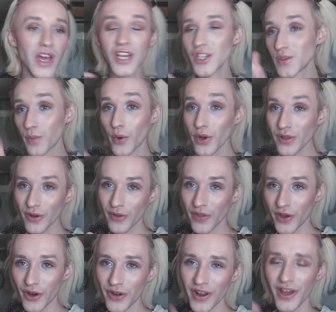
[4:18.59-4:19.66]
spoiler
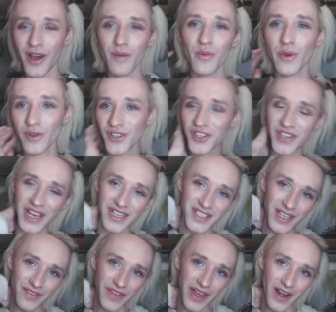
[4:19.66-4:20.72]
alert, we were just
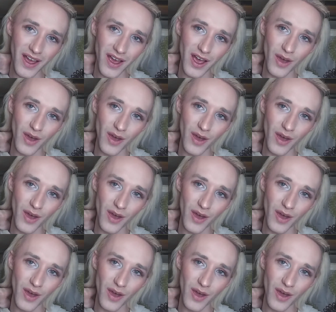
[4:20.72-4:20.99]
texting that